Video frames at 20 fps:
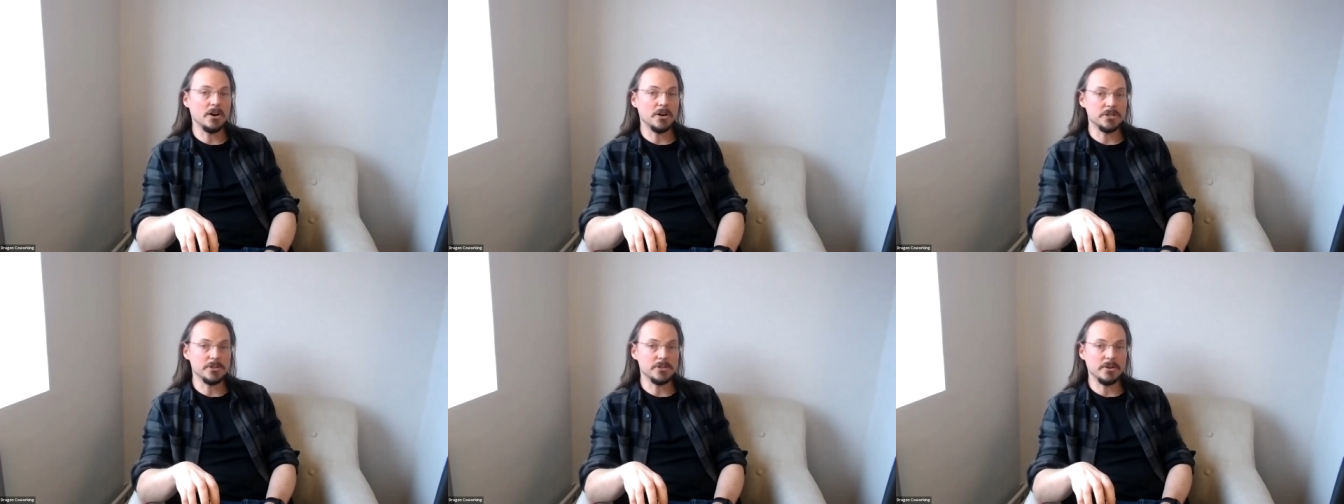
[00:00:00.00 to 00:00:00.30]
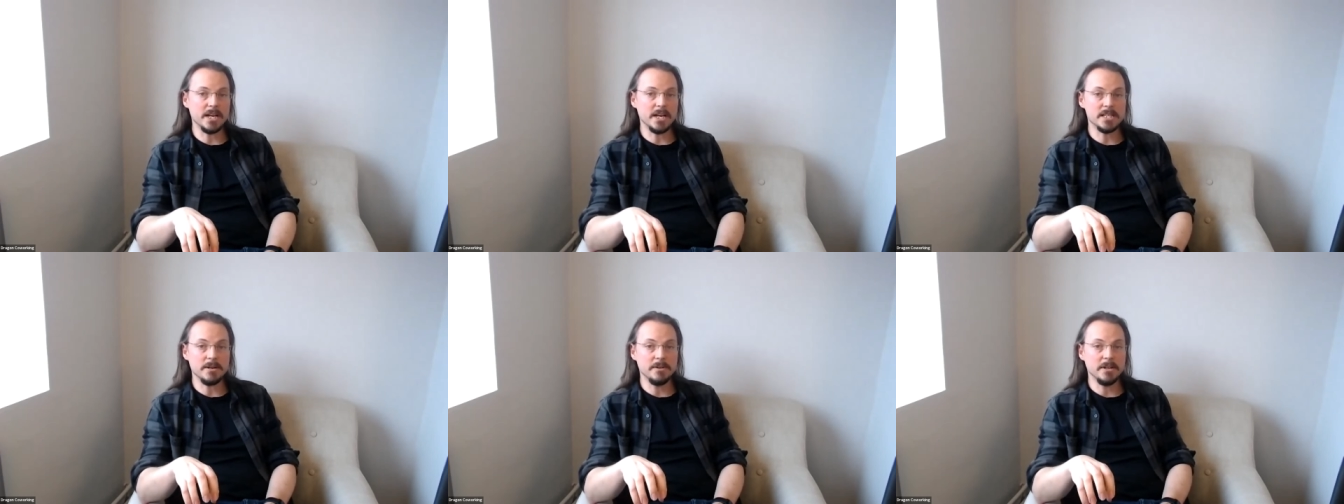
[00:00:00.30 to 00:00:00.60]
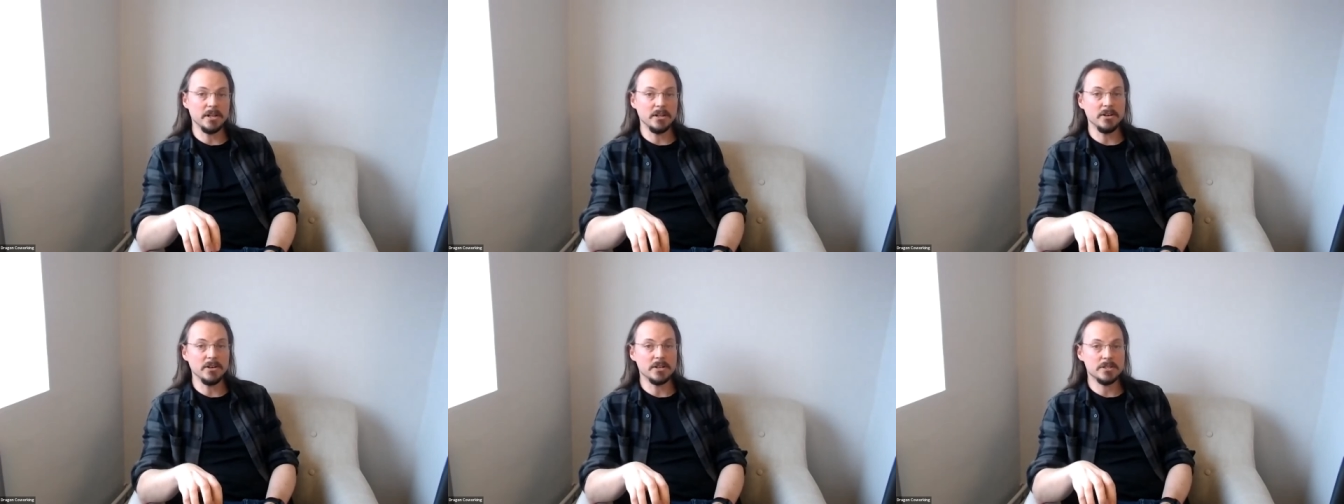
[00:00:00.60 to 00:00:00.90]
because you'll get
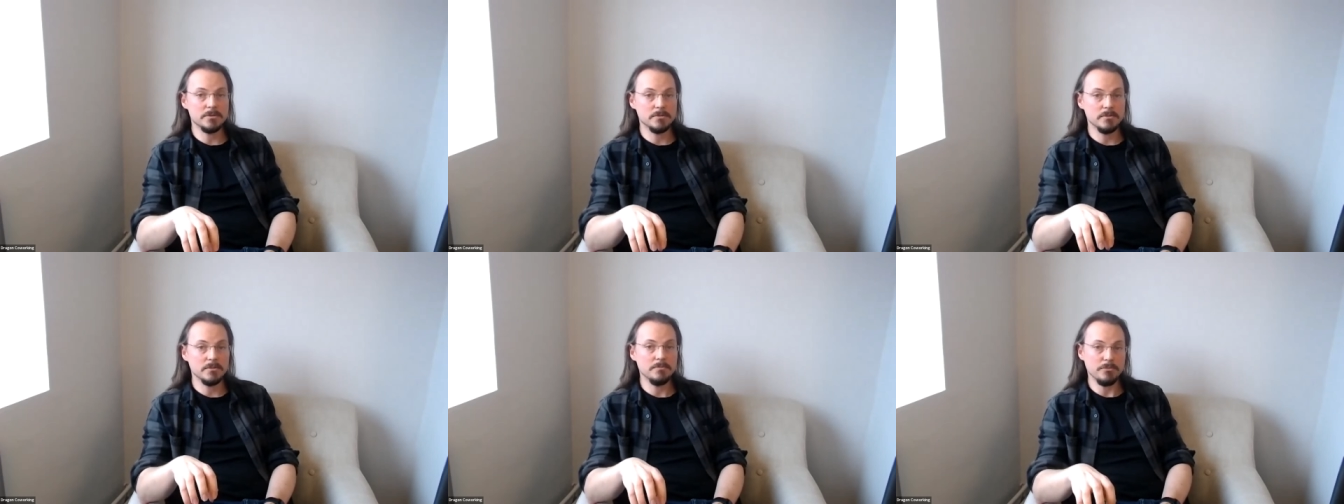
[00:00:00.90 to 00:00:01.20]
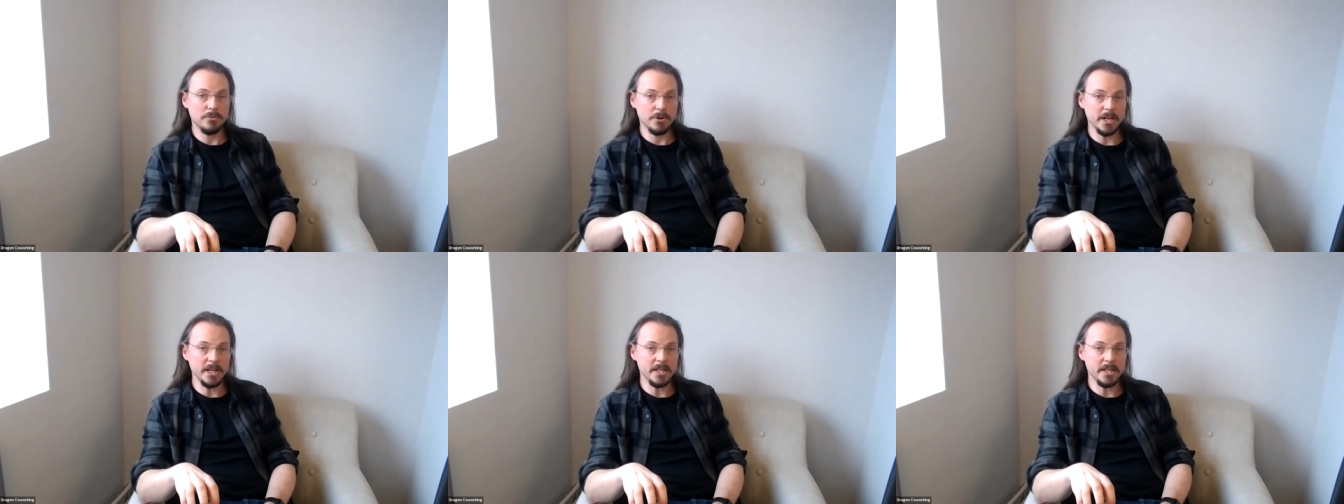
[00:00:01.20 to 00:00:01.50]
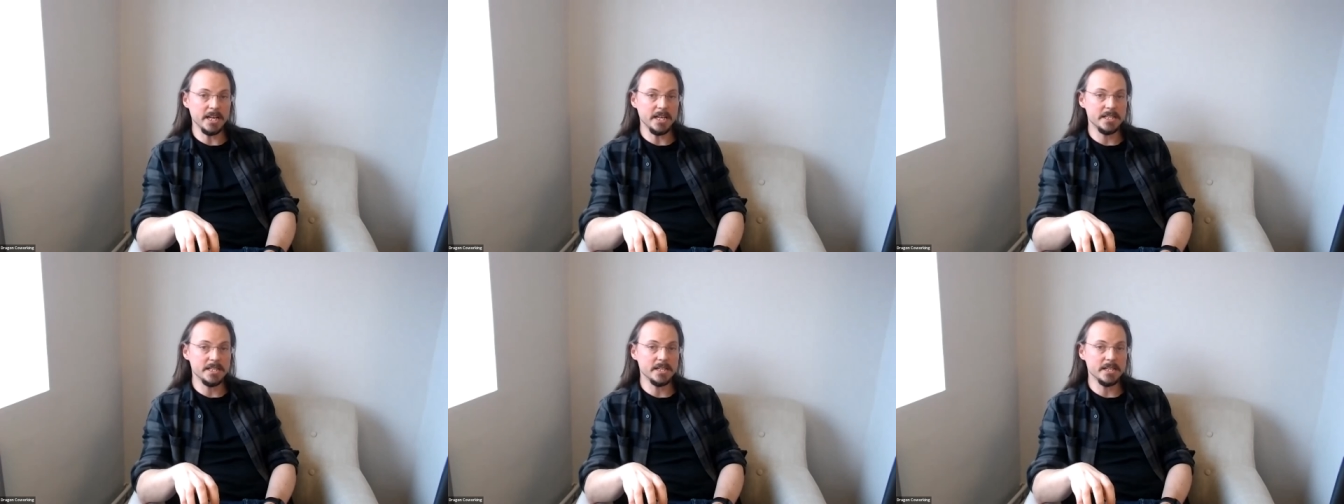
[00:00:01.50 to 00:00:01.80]
something that looks pretty
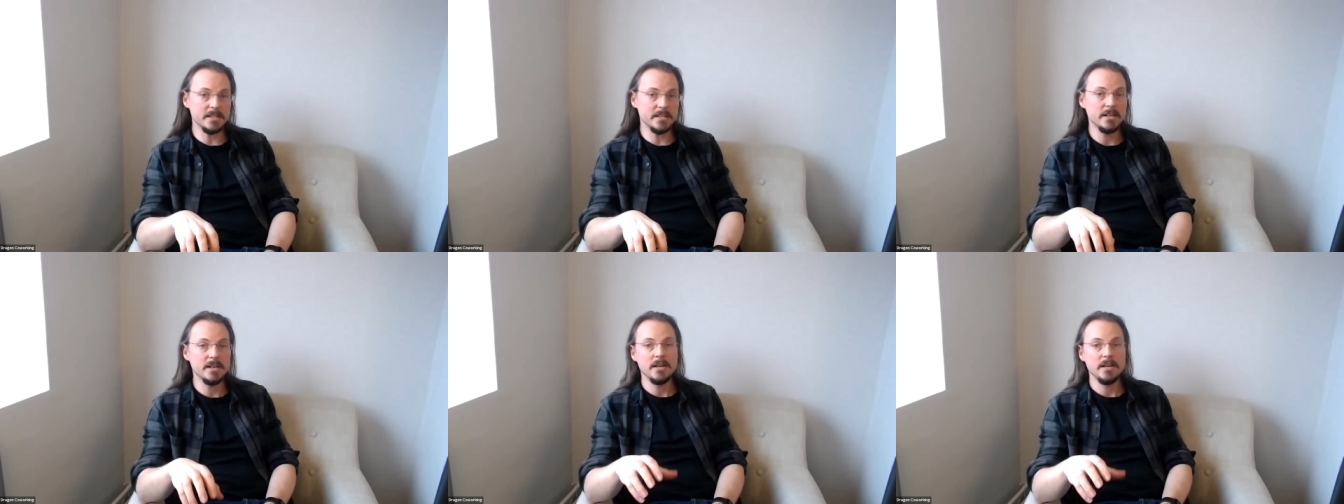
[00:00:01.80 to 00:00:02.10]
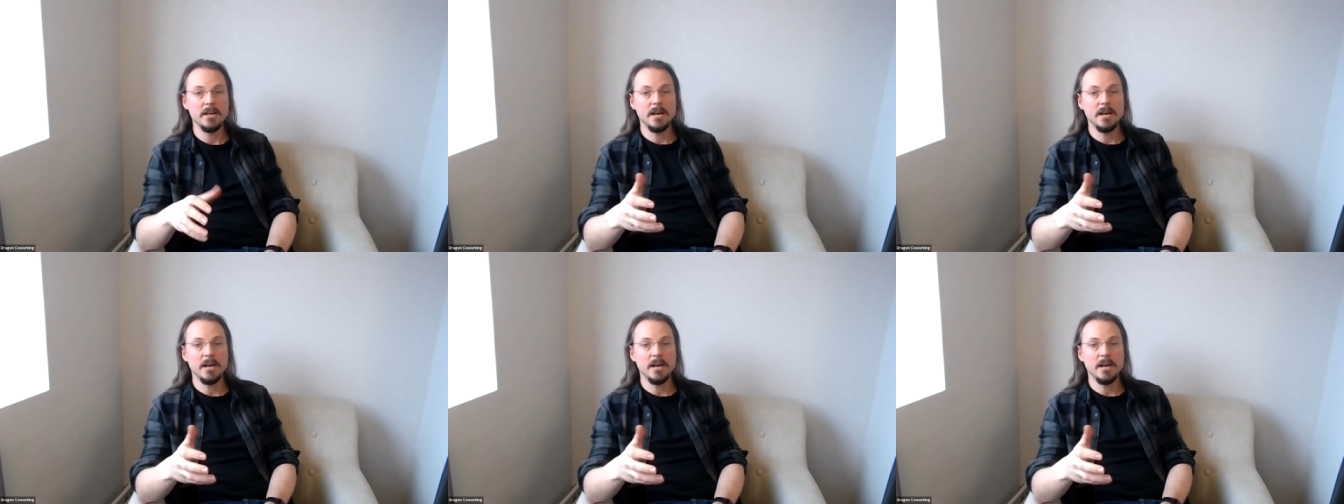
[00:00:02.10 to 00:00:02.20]
decent,